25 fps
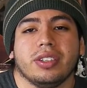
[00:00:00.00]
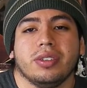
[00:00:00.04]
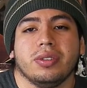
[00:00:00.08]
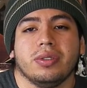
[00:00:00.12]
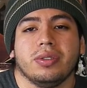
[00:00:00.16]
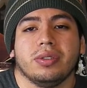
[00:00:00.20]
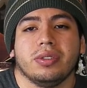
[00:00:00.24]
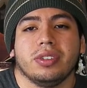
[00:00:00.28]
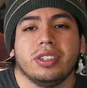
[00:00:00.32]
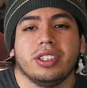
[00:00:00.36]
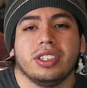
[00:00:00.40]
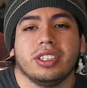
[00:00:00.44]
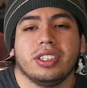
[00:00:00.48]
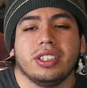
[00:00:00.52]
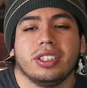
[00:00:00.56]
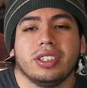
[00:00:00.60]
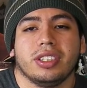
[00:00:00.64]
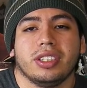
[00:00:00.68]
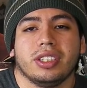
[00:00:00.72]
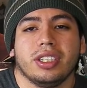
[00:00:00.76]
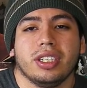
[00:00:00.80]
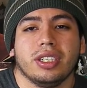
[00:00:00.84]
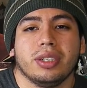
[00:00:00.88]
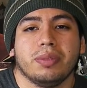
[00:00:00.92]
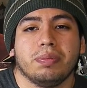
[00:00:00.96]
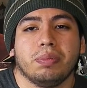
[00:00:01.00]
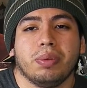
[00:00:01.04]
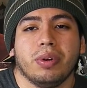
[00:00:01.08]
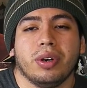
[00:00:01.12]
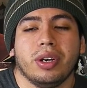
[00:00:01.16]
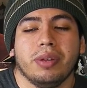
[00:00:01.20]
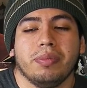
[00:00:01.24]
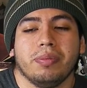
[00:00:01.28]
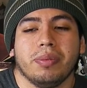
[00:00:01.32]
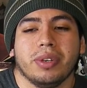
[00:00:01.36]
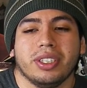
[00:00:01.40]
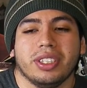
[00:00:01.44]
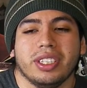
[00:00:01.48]
who's just
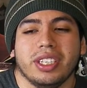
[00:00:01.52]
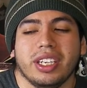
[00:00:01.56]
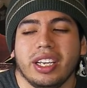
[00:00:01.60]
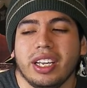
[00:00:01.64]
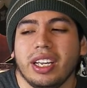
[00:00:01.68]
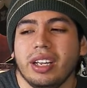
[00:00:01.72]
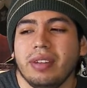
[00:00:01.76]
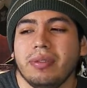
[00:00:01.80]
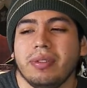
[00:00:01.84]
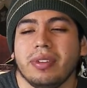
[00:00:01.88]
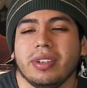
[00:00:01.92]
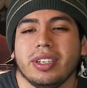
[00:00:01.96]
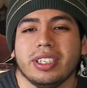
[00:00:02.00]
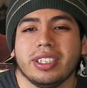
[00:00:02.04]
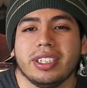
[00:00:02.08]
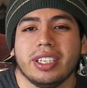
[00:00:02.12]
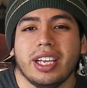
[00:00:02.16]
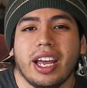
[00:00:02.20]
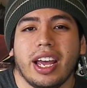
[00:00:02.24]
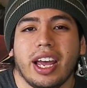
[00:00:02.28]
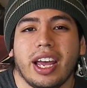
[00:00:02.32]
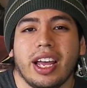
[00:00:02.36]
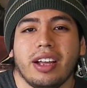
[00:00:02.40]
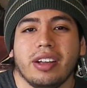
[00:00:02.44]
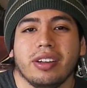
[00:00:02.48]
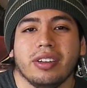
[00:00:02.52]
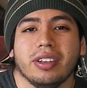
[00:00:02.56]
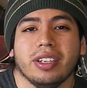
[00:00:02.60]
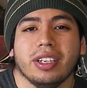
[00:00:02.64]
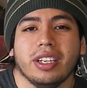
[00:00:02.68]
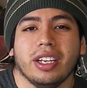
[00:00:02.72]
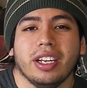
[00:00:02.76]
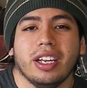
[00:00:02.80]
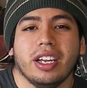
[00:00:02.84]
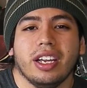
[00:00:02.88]
pretty much evil as hell.